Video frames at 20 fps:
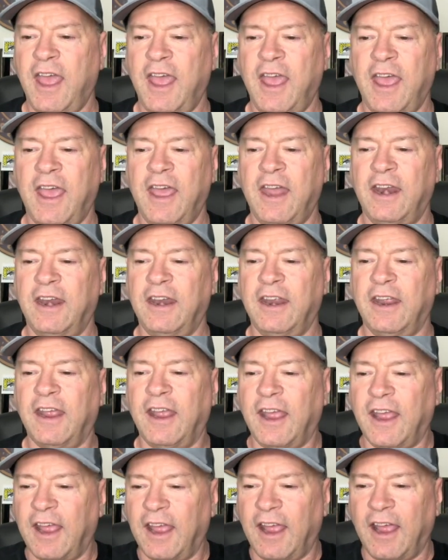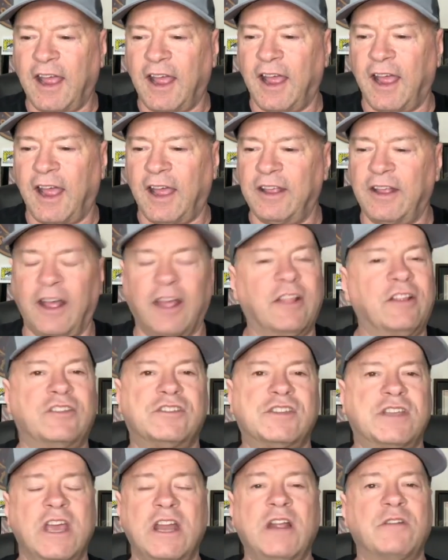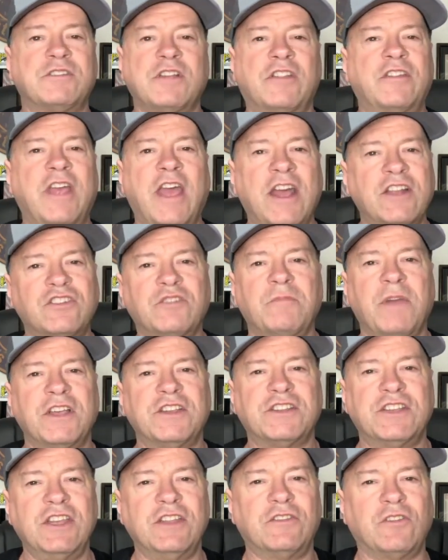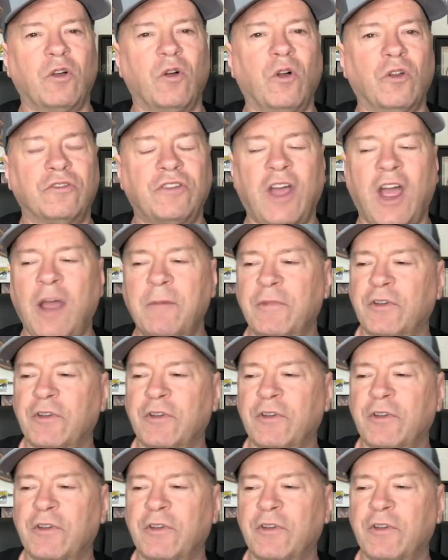and I, again, I was on the edge of my seat the whole time.